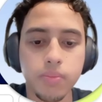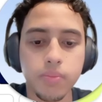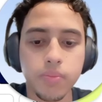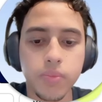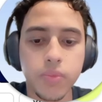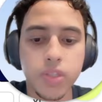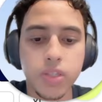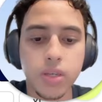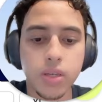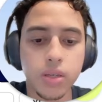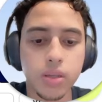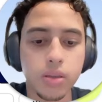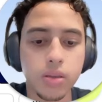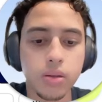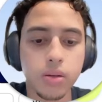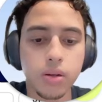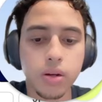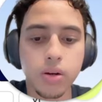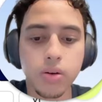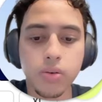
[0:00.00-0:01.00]
take
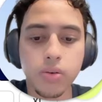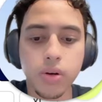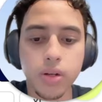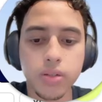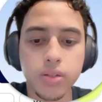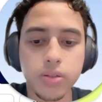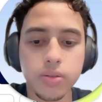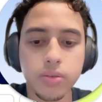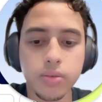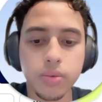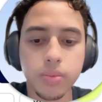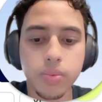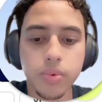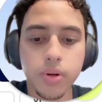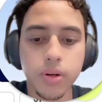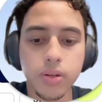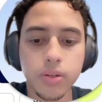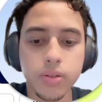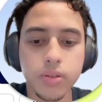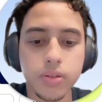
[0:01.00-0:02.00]
the cross-through
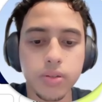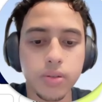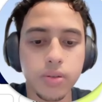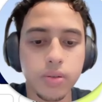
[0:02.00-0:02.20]
priced.